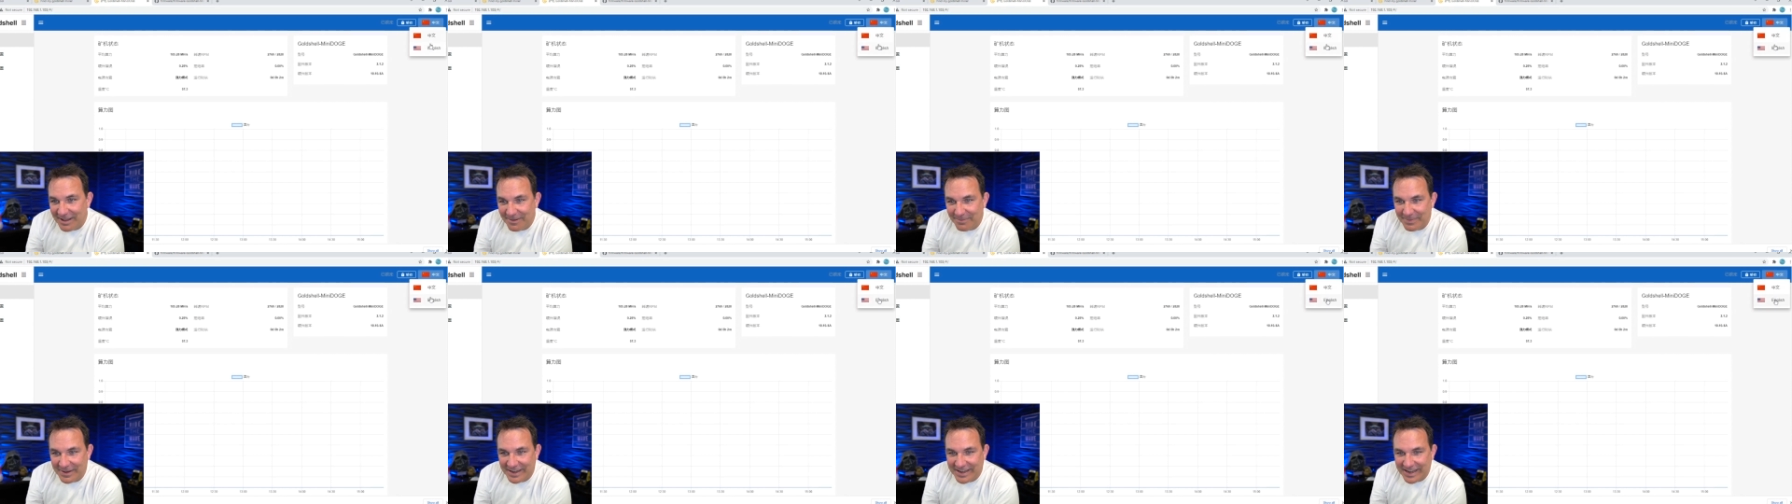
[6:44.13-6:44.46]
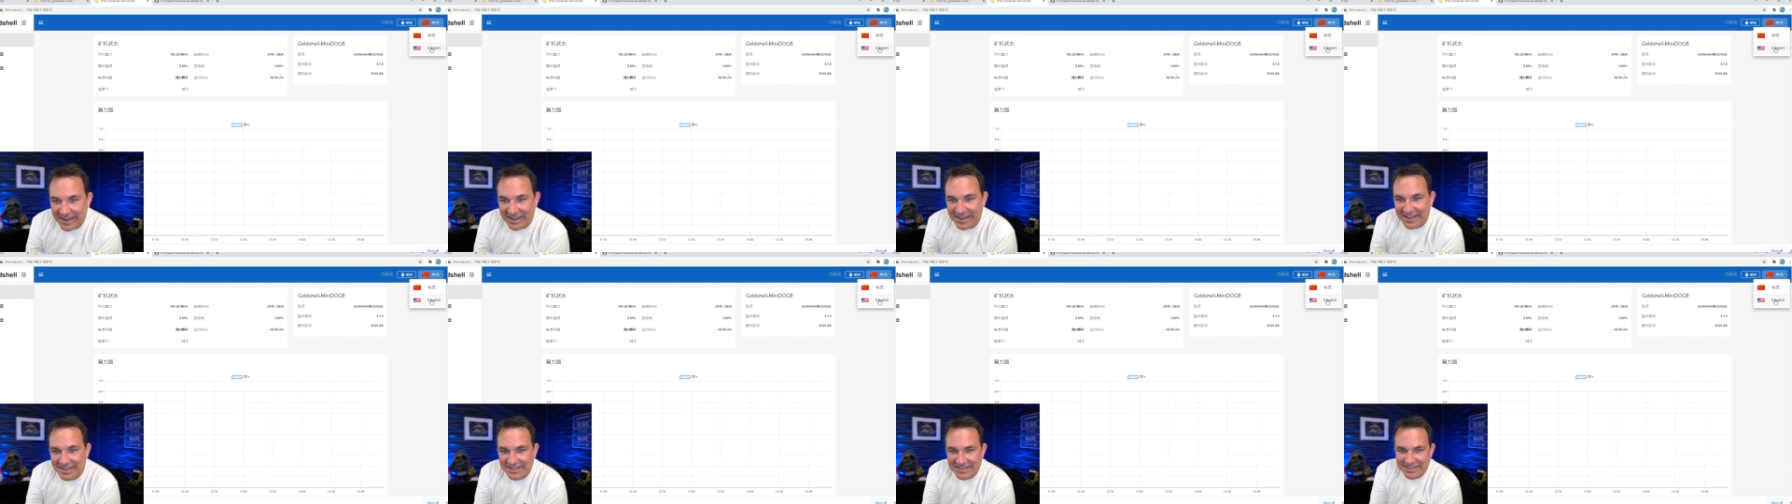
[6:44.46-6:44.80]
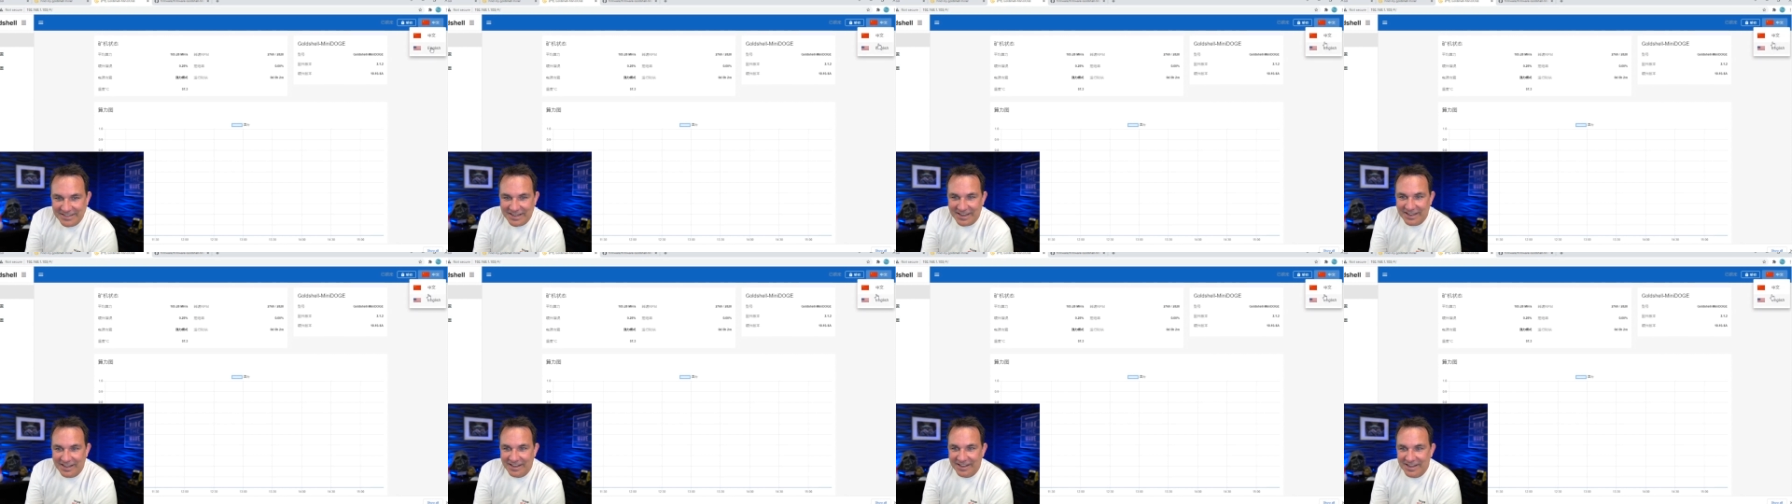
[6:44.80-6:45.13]

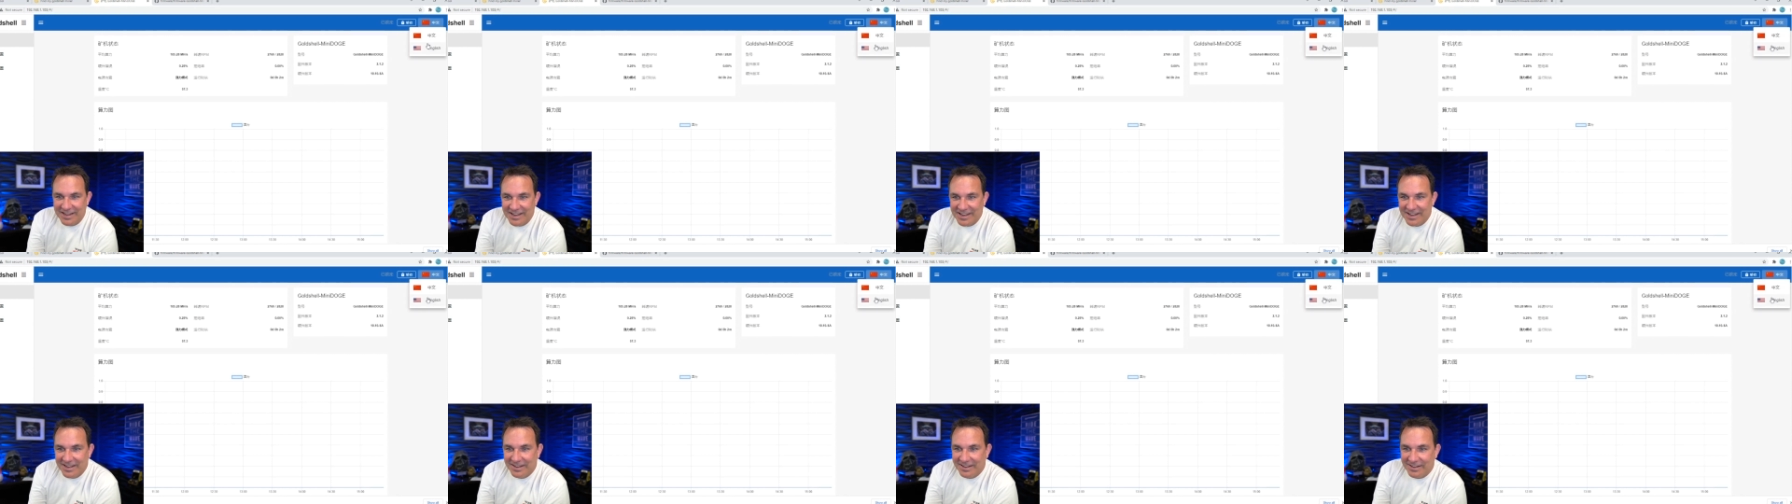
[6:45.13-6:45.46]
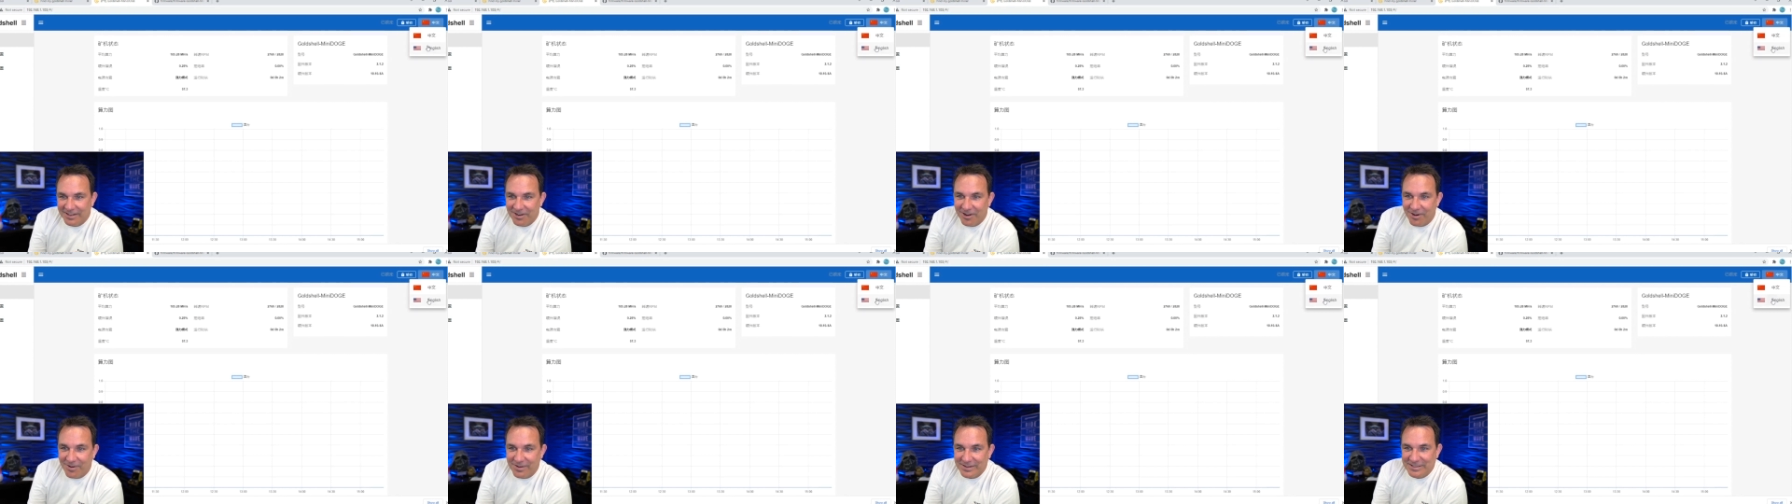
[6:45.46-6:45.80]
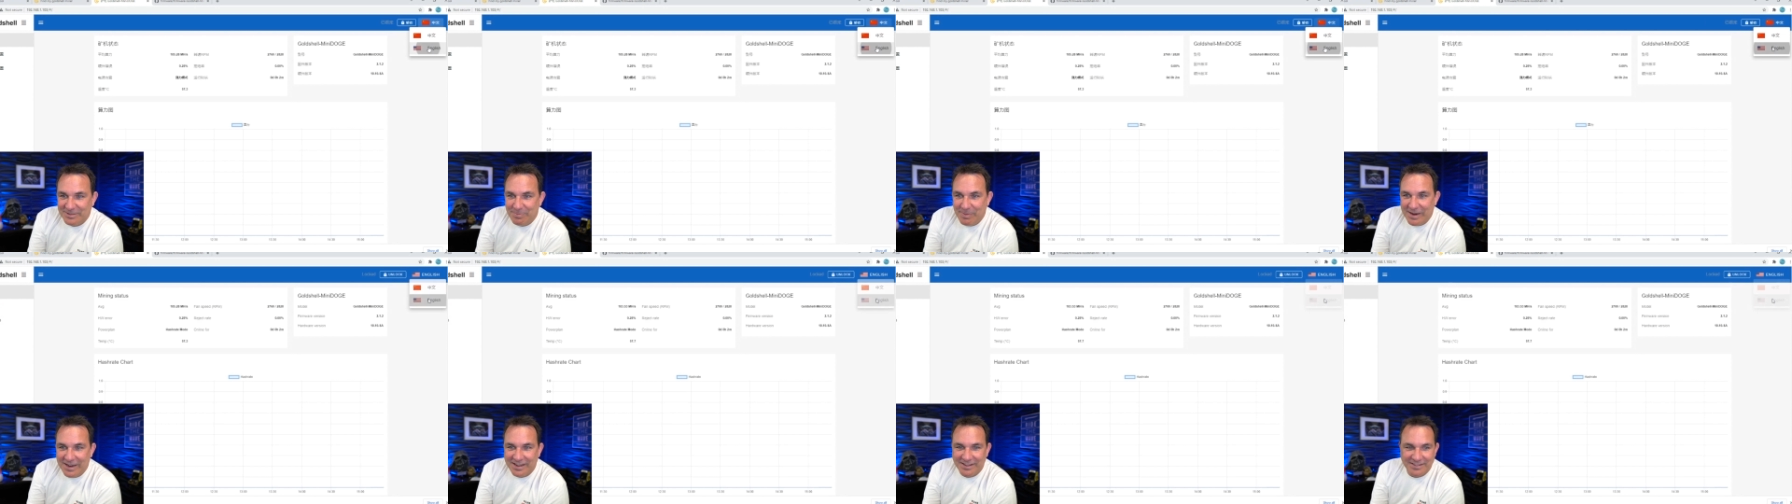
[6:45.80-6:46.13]
because uh, Noah
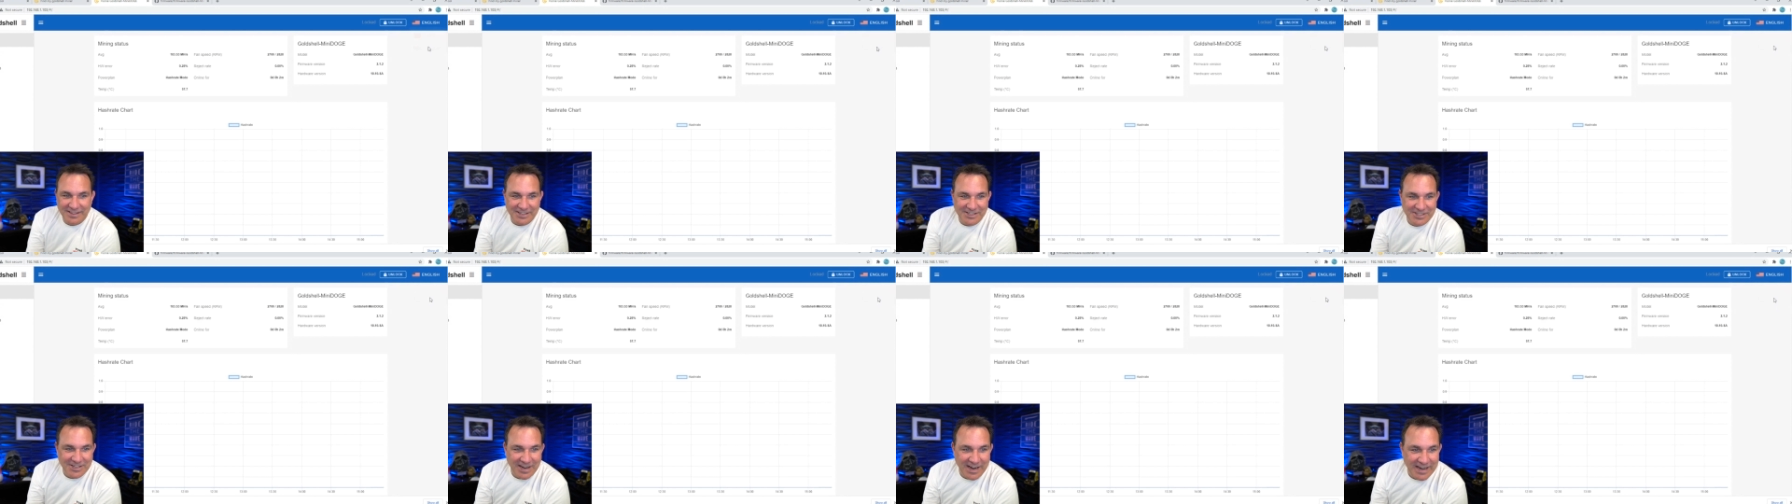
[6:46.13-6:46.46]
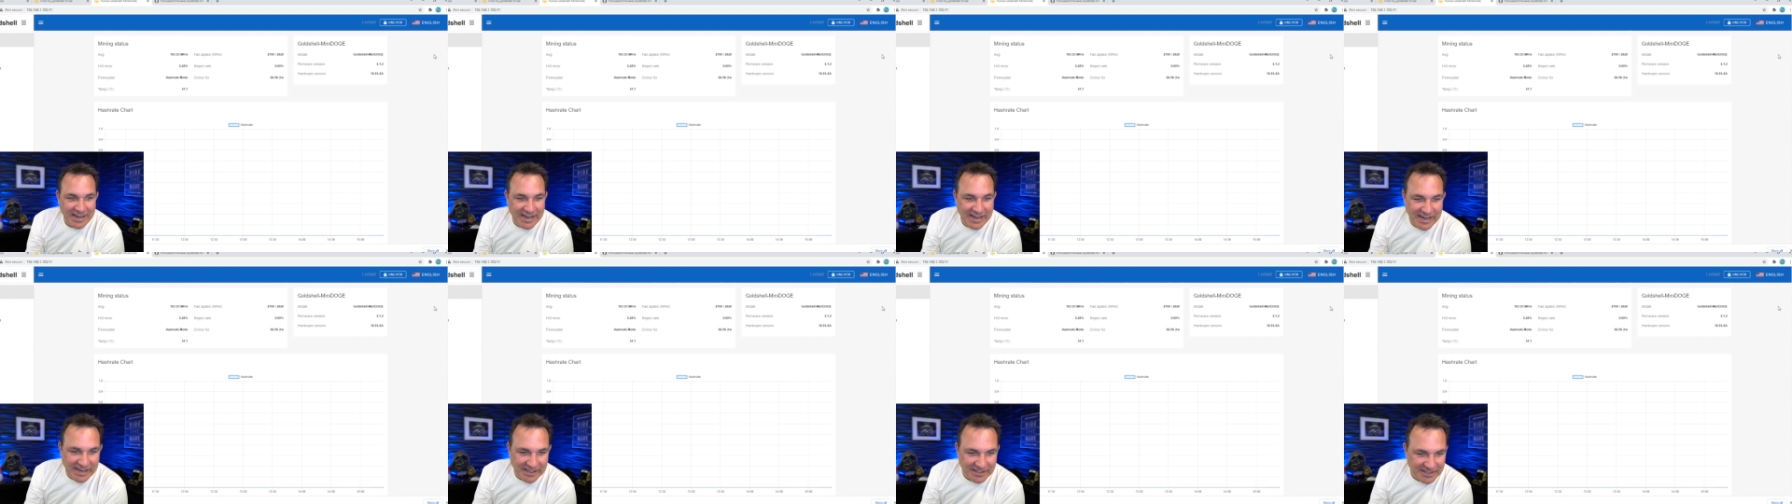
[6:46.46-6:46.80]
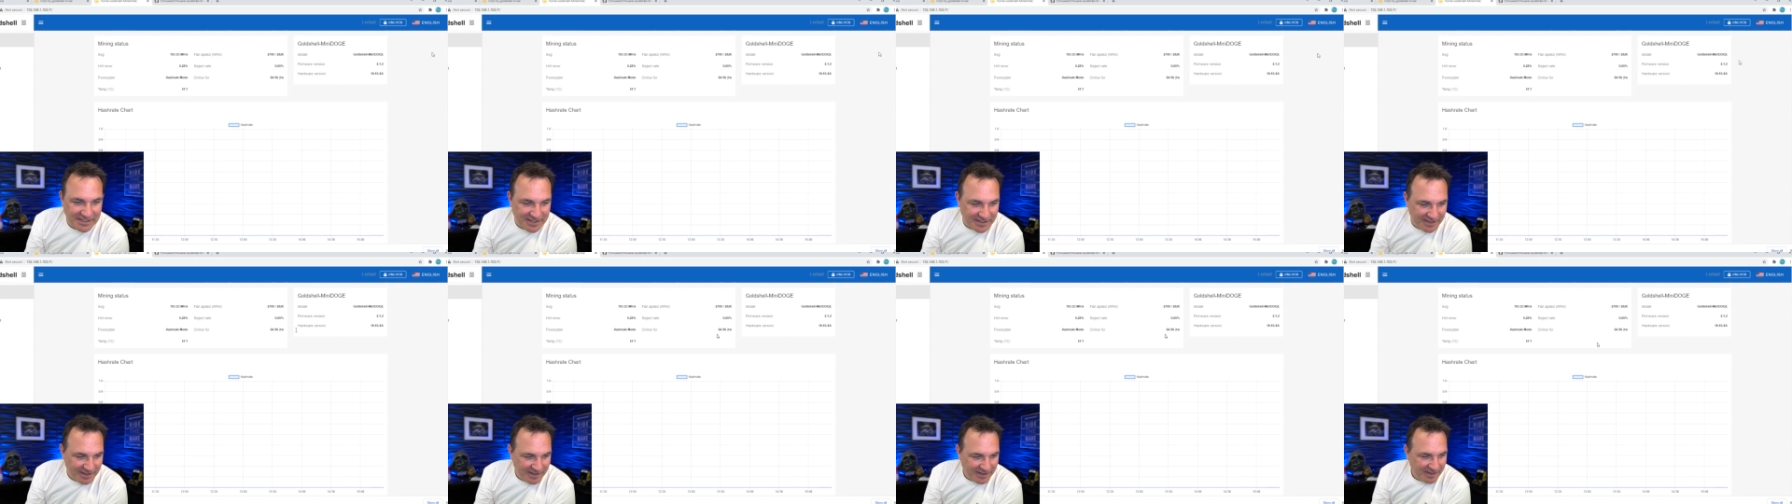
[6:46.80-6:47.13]
speaks the
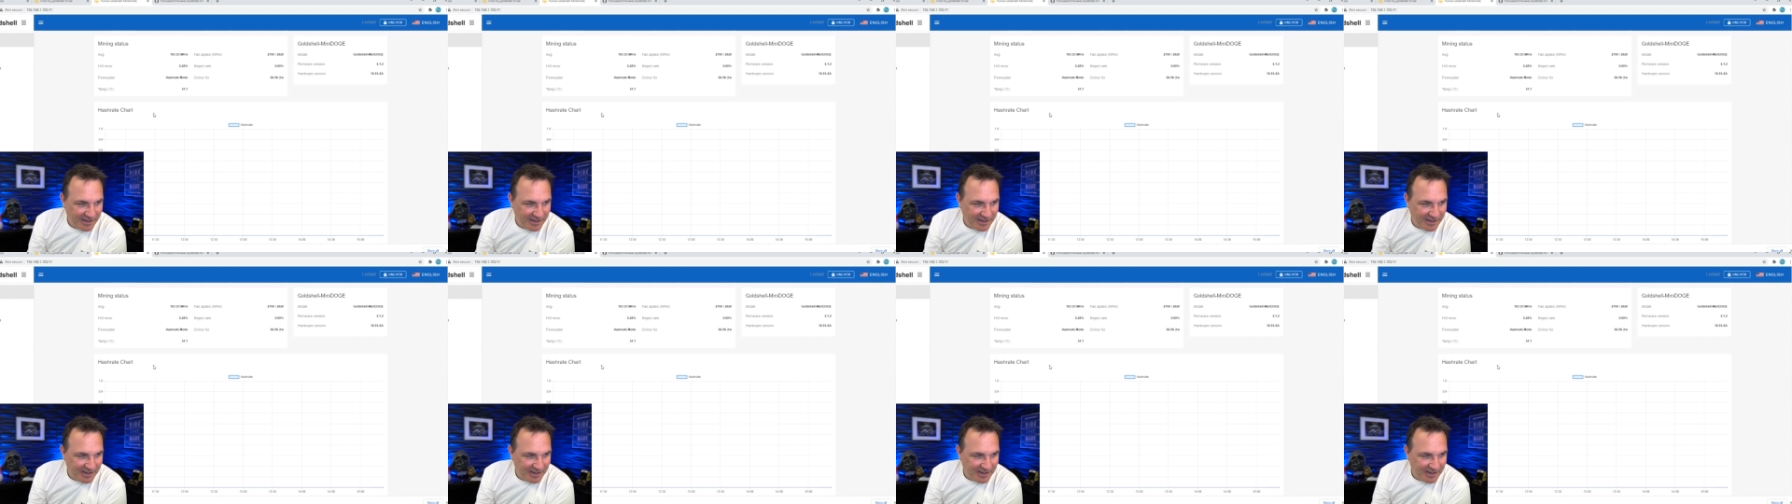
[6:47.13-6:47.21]
Chinese.